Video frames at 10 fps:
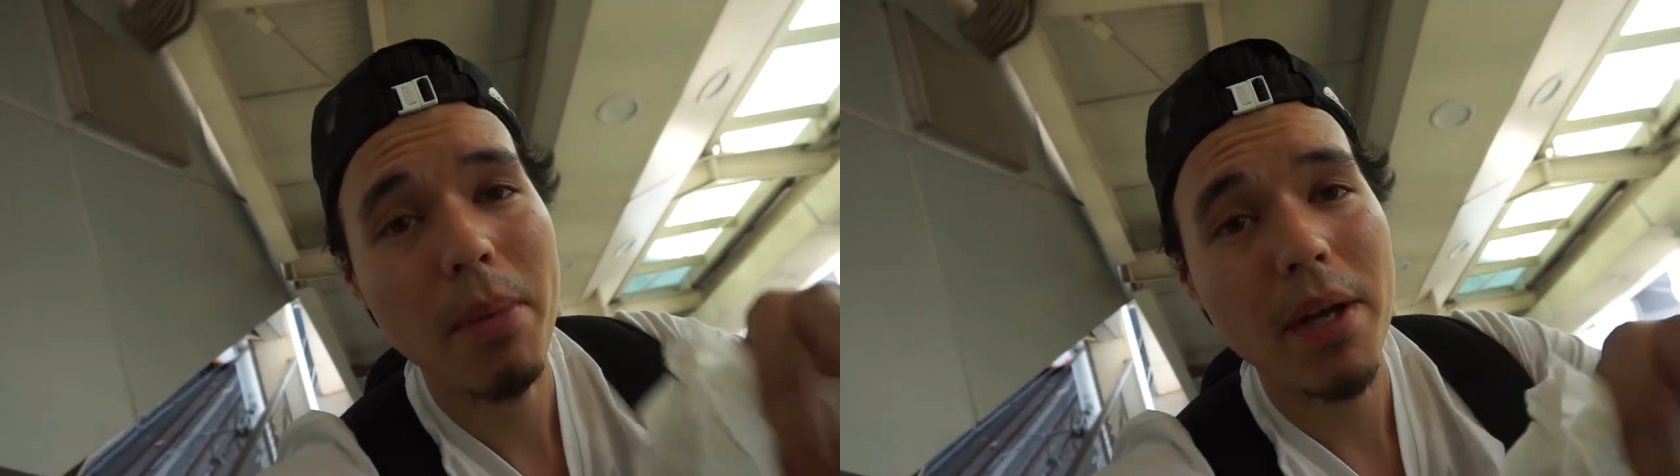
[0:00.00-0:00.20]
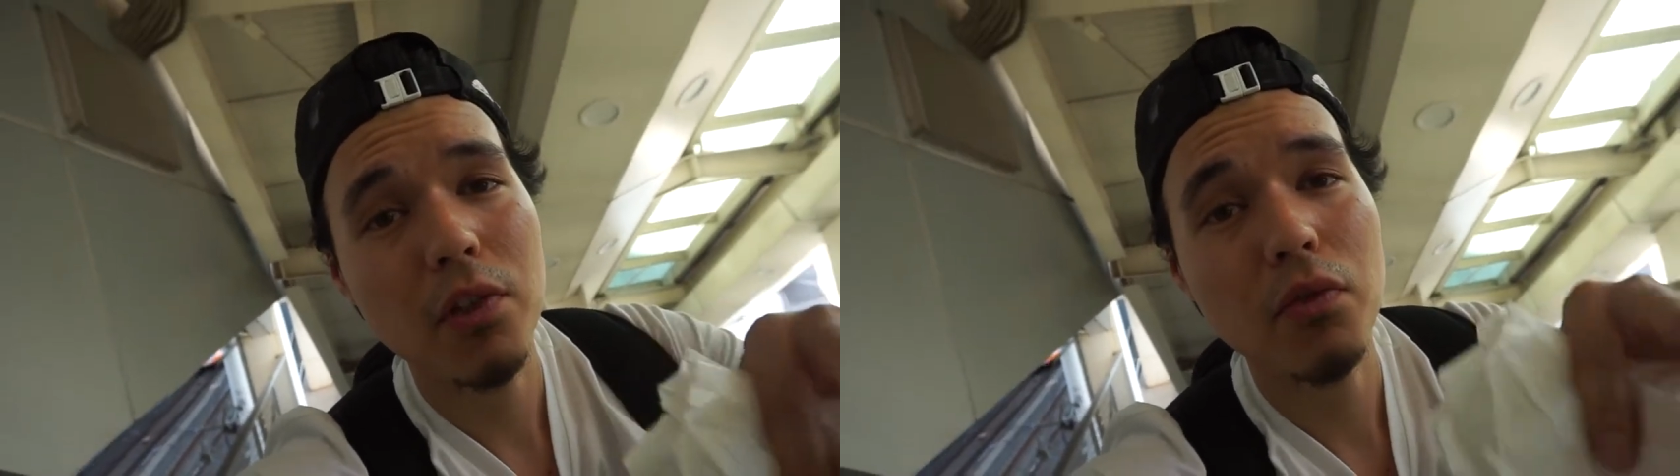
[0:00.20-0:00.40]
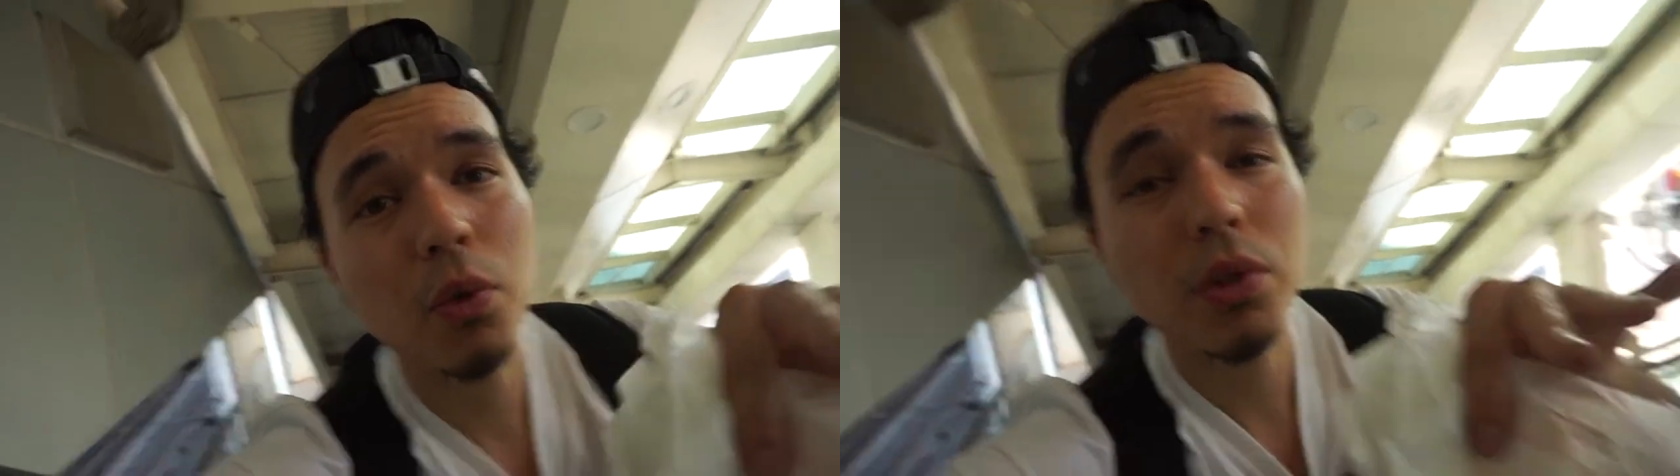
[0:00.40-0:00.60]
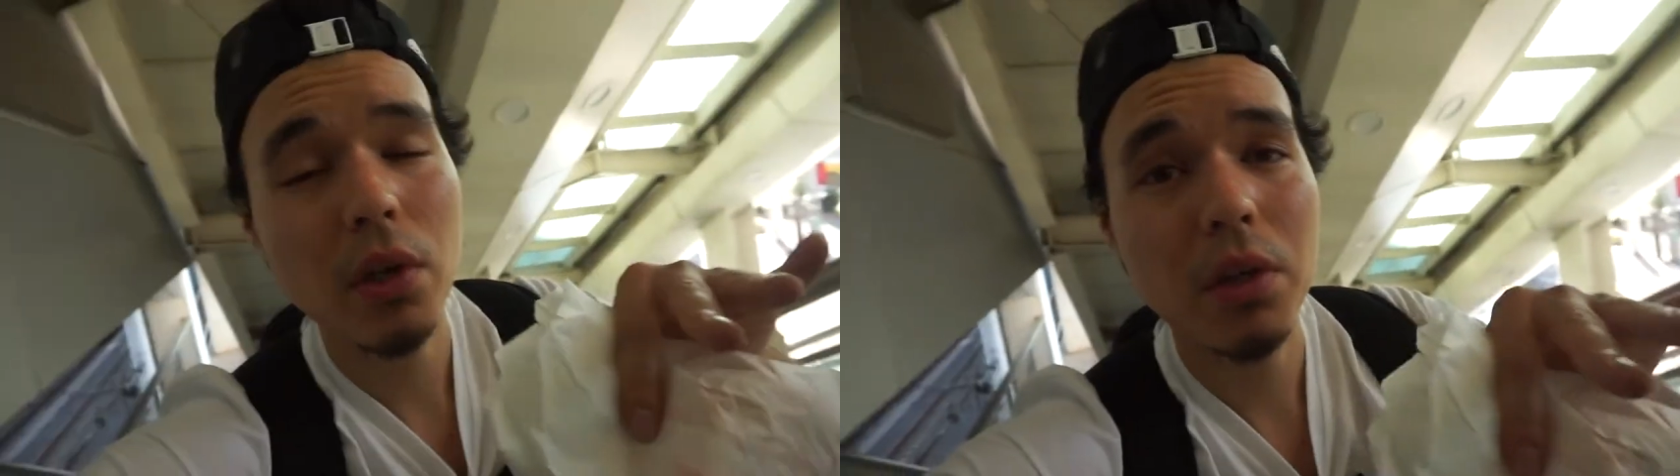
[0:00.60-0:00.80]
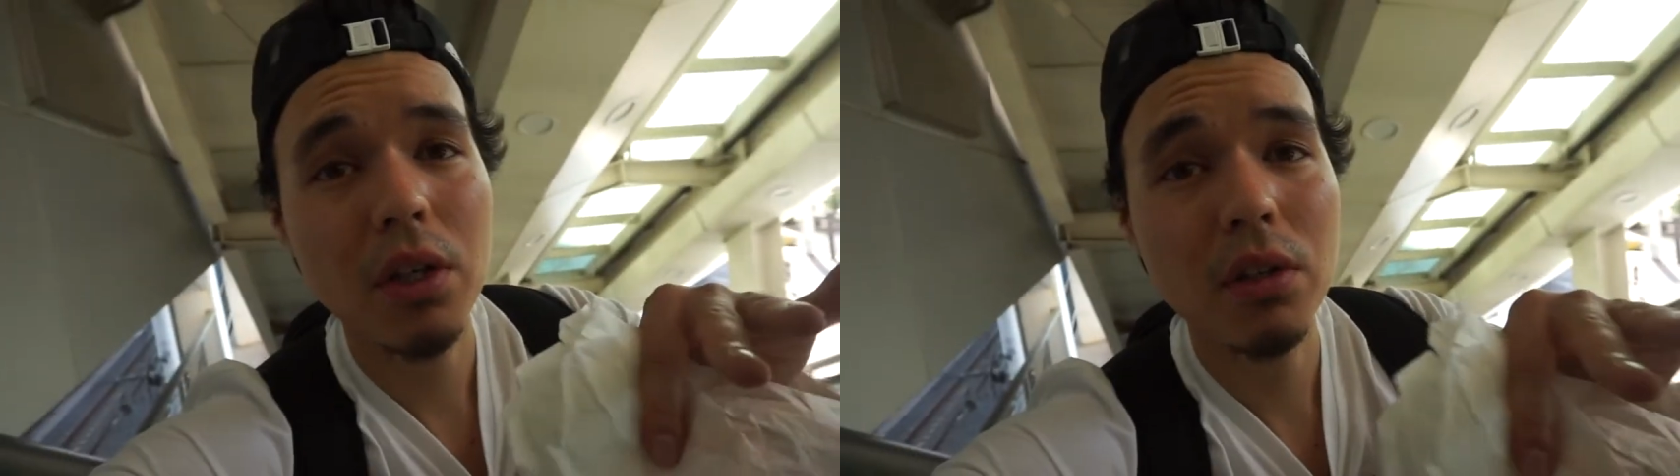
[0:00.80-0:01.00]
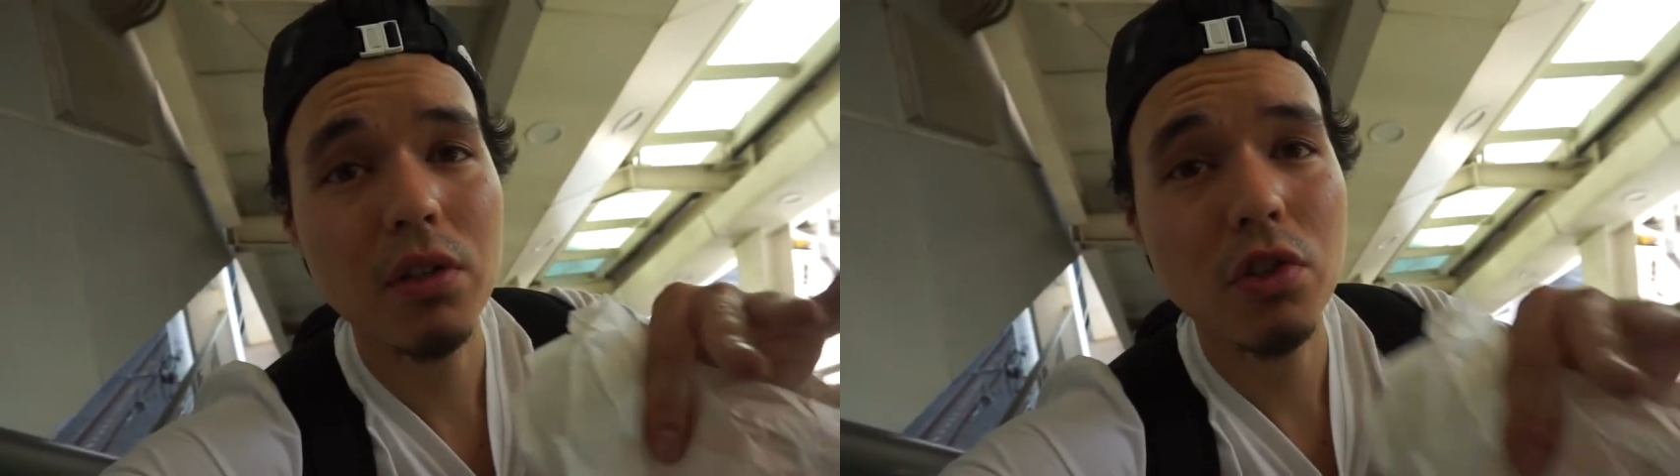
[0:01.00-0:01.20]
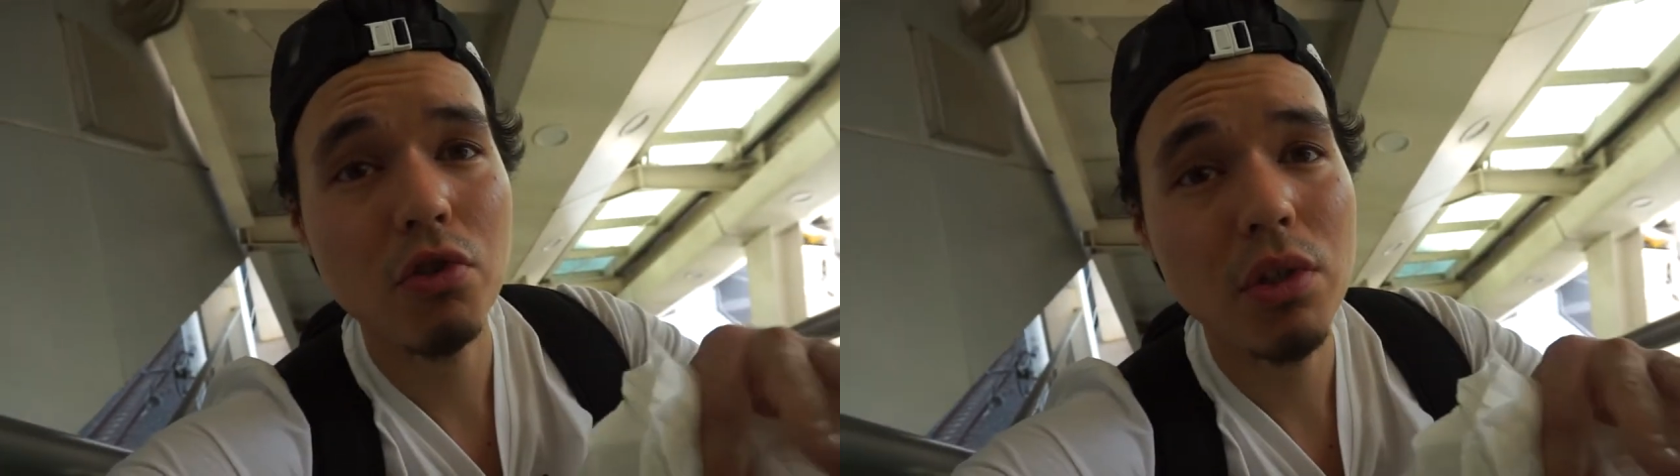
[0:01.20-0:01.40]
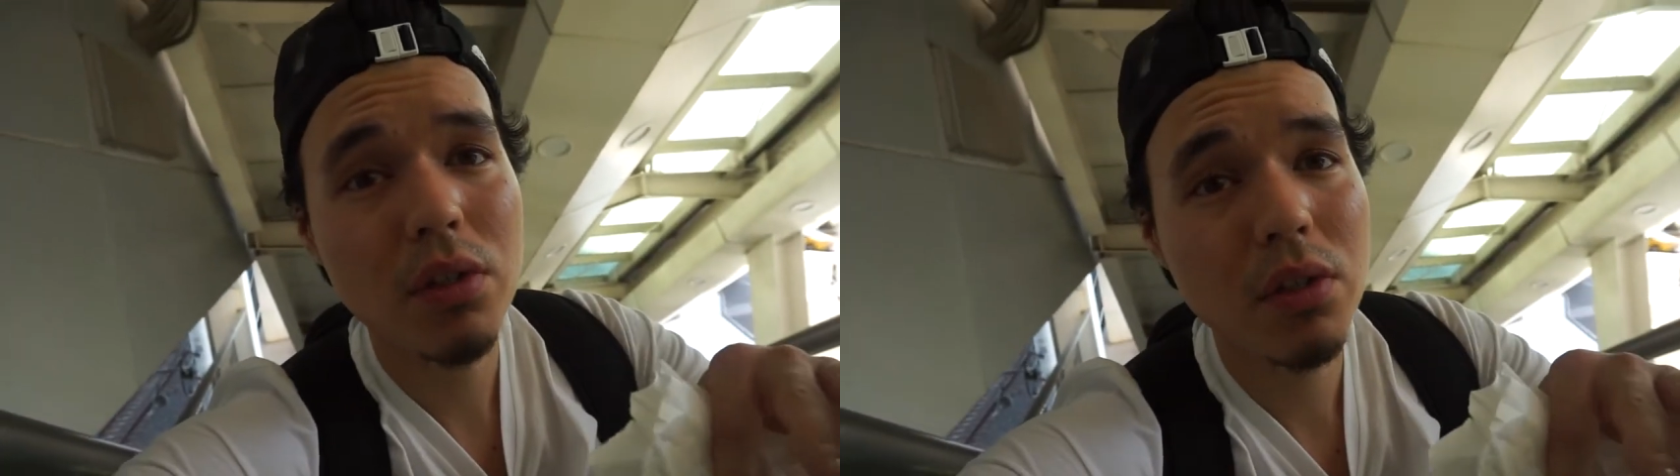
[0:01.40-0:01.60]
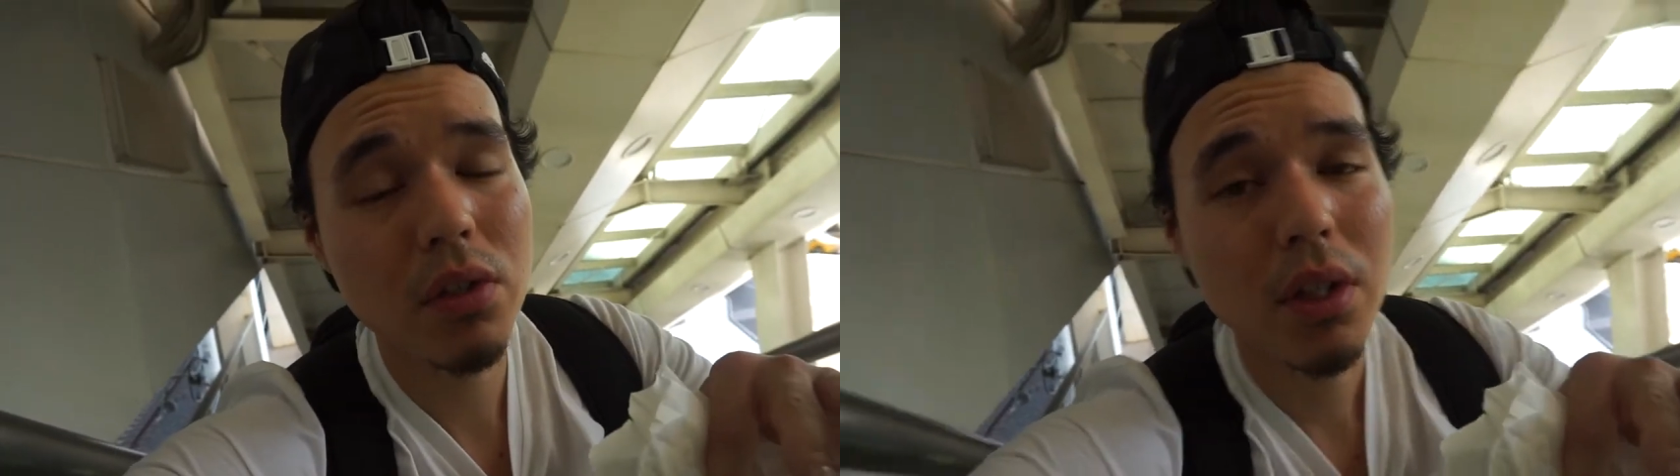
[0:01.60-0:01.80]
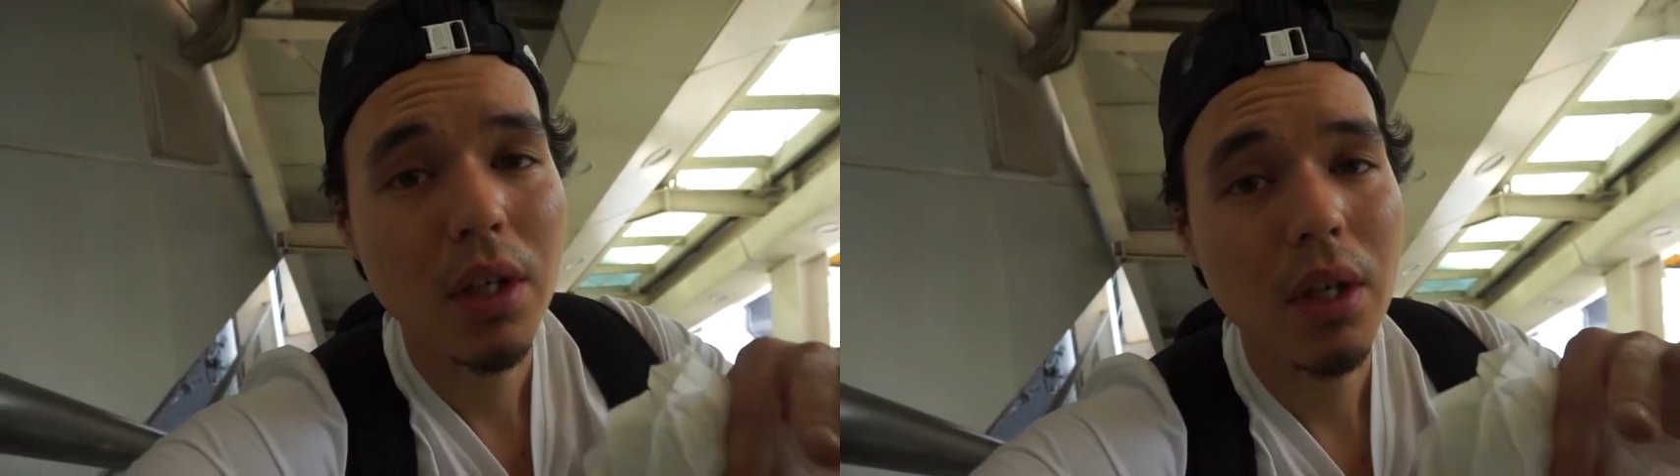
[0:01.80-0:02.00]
best foods out here in the streets.